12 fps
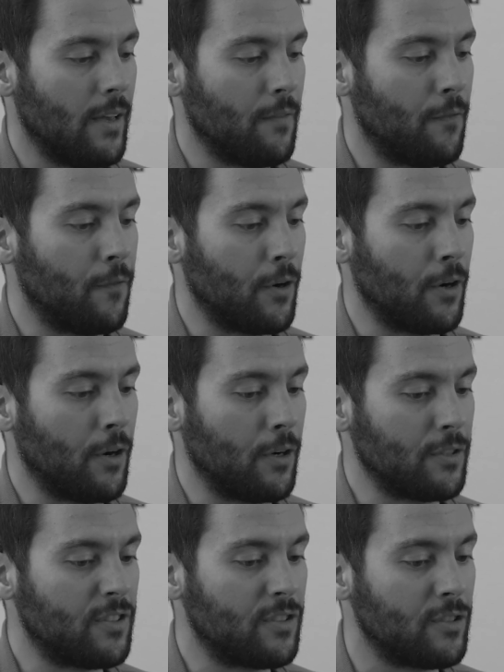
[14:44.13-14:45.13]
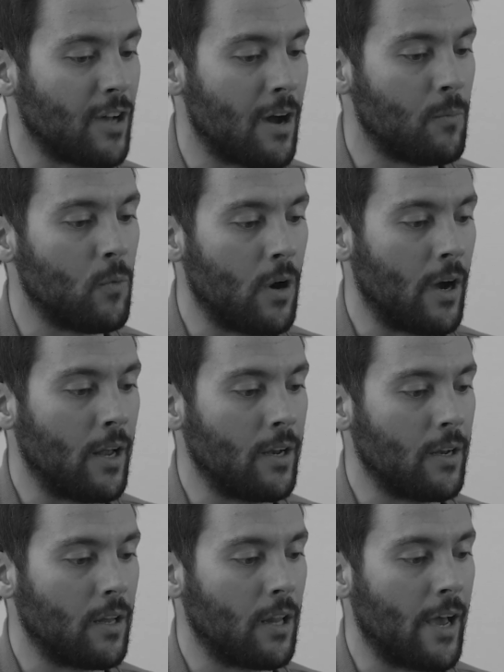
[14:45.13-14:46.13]
for
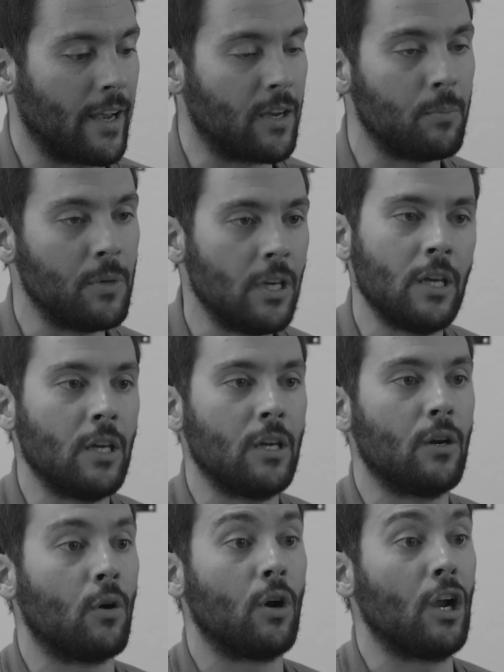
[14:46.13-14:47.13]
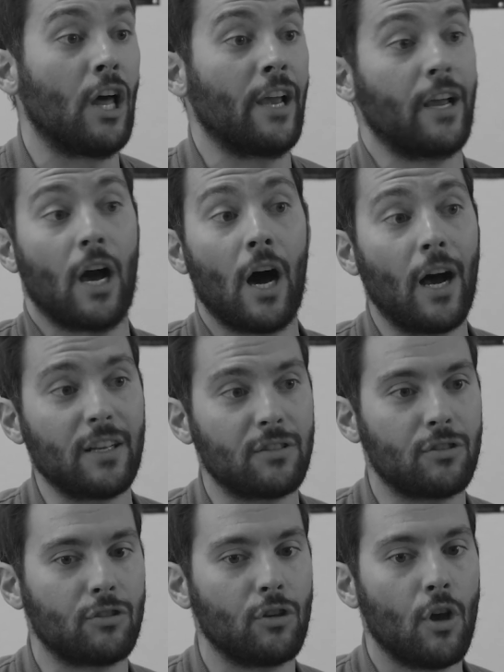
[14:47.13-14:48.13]
someone like me or like
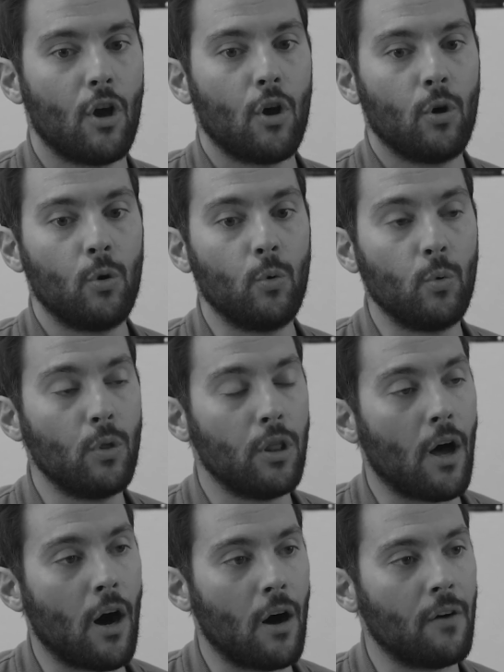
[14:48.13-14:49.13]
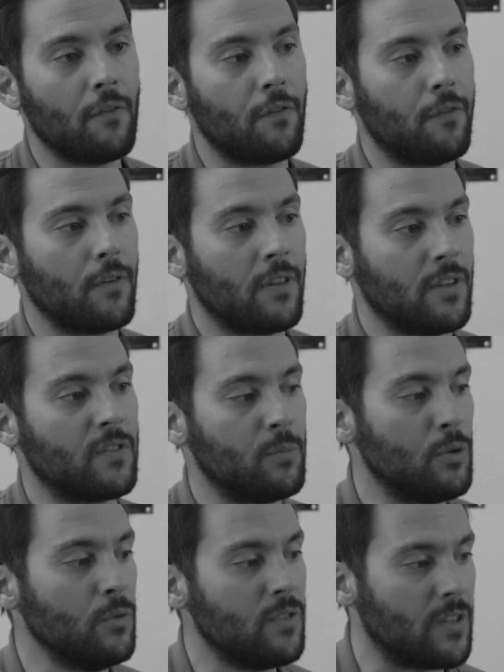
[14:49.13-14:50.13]
us who love this
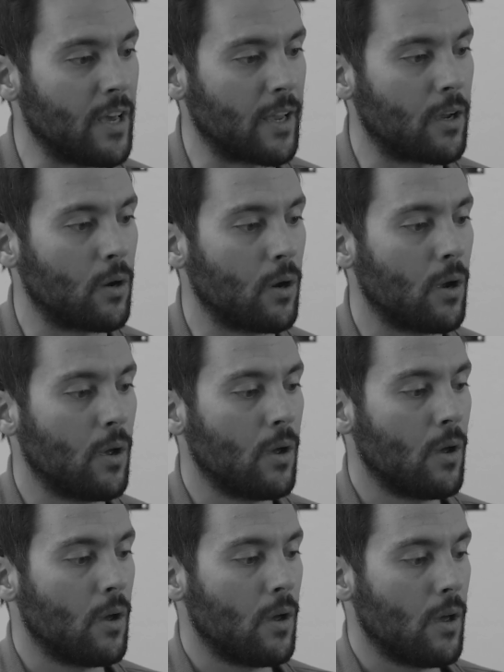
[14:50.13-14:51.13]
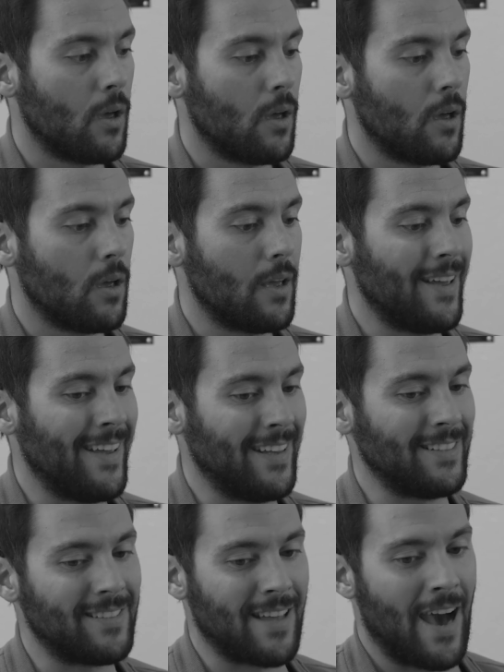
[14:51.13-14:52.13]
music,
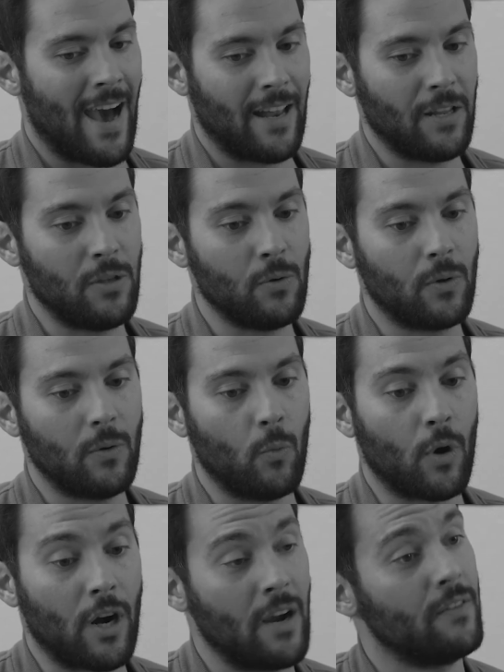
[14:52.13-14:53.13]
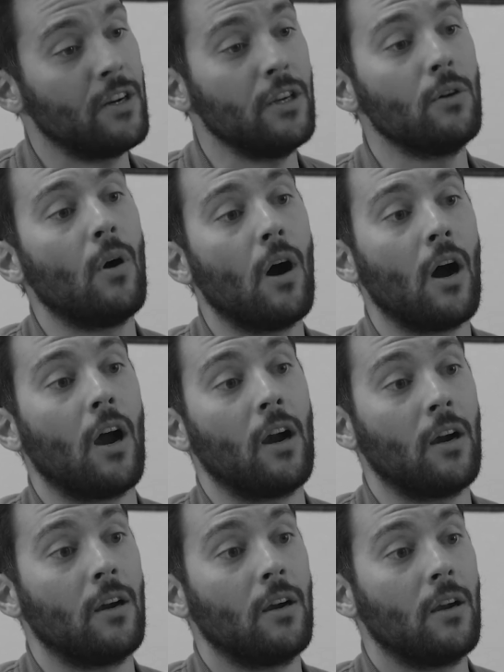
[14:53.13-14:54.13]
is that wherever you
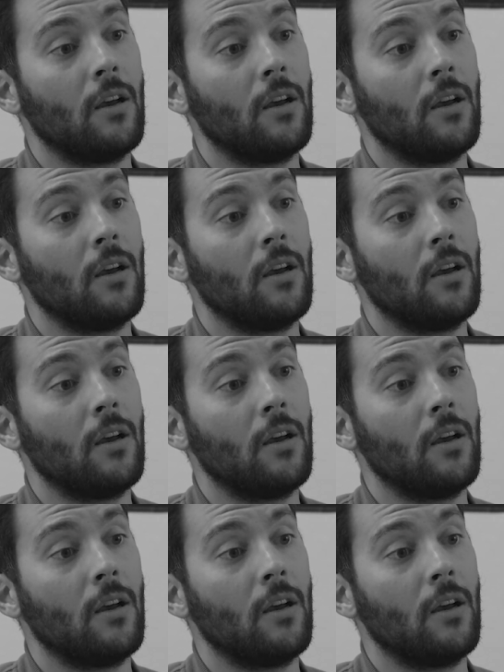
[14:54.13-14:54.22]
are,